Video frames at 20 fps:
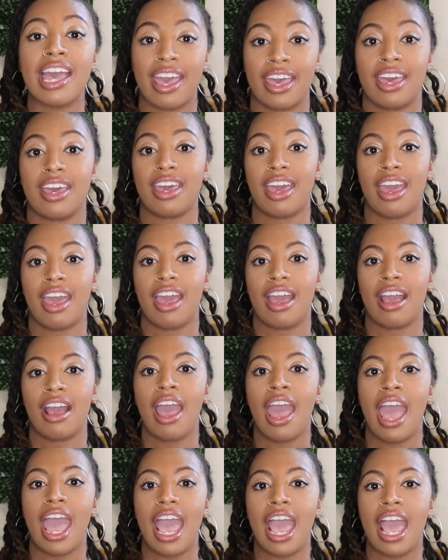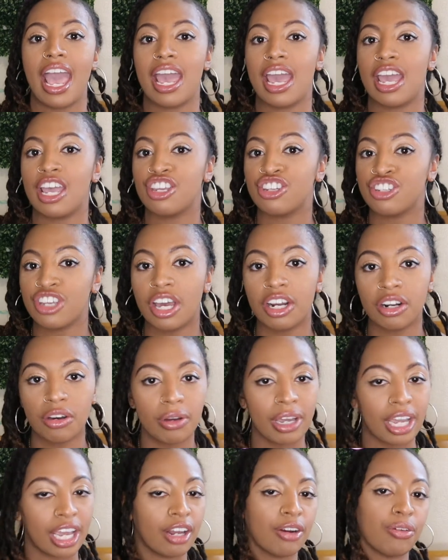taking a
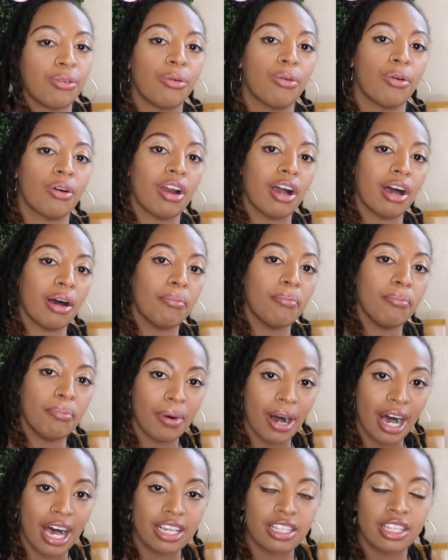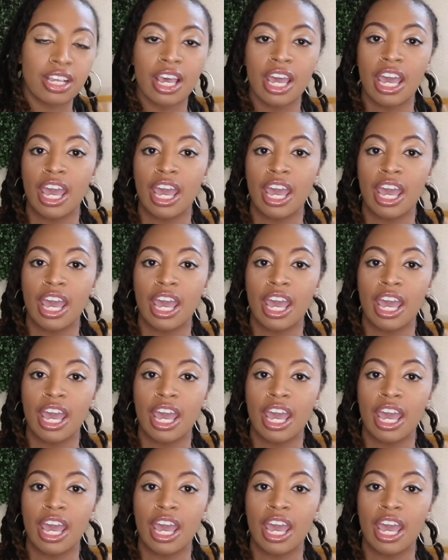shuttle and or a bus.